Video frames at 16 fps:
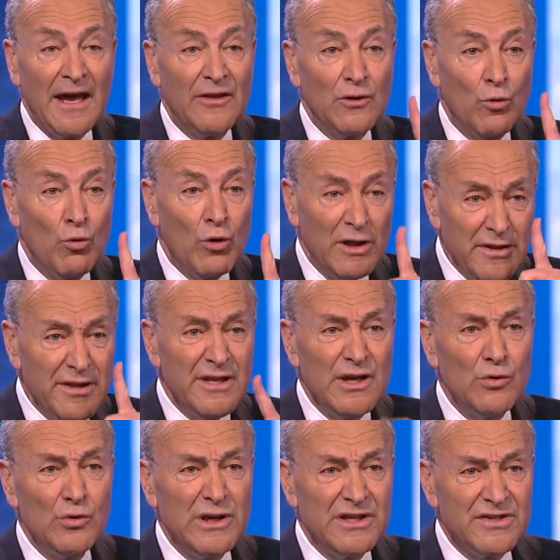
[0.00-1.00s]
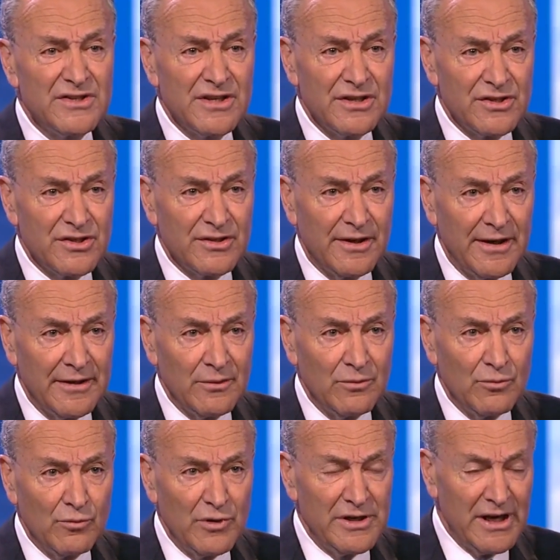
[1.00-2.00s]
And the one thing we insist on,
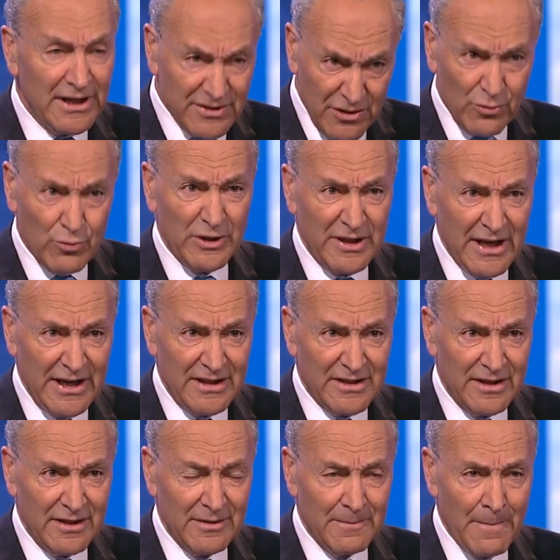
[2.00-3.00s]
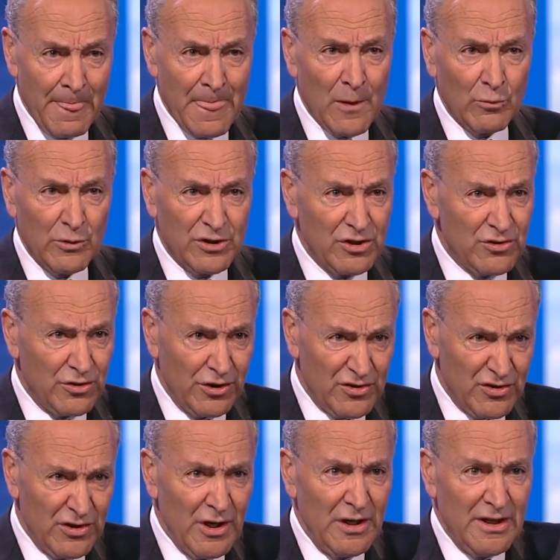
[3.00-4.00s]
we not do what they did, which is
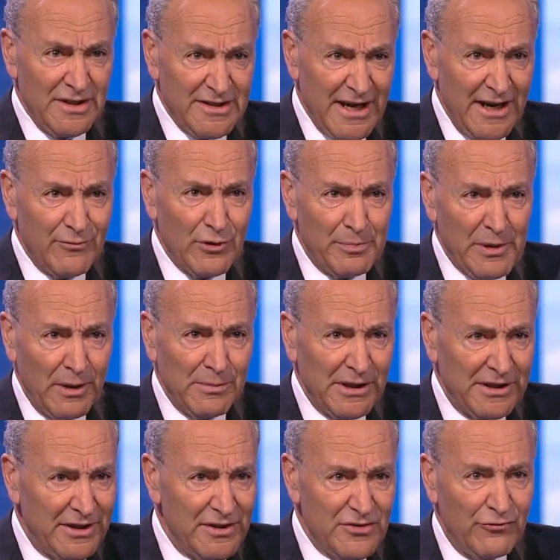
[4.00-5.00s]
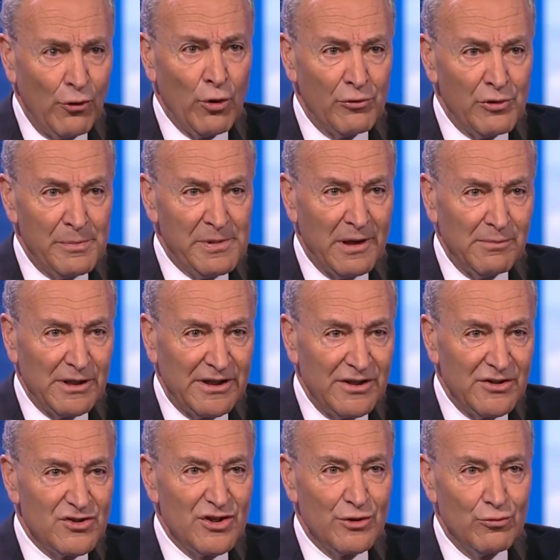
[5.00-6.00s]
just 10 Republicans, four
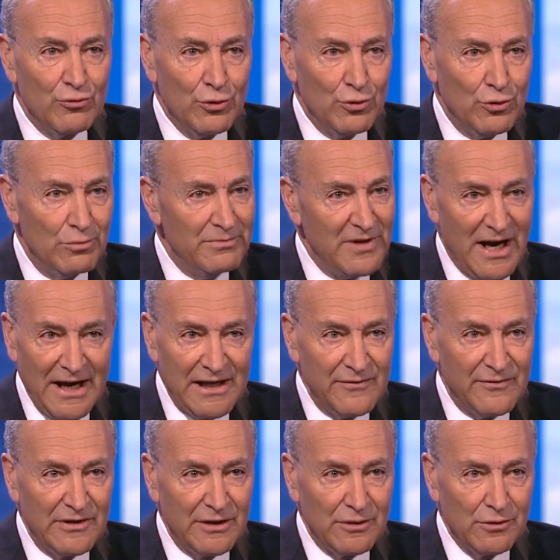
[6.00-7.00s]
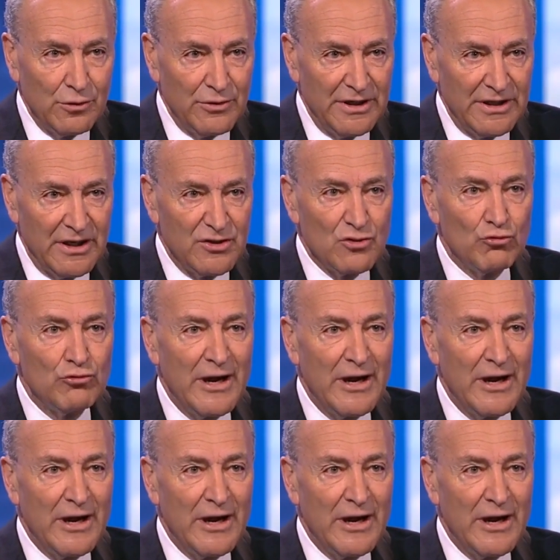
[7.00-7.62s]
Republicans in a room, not even including us.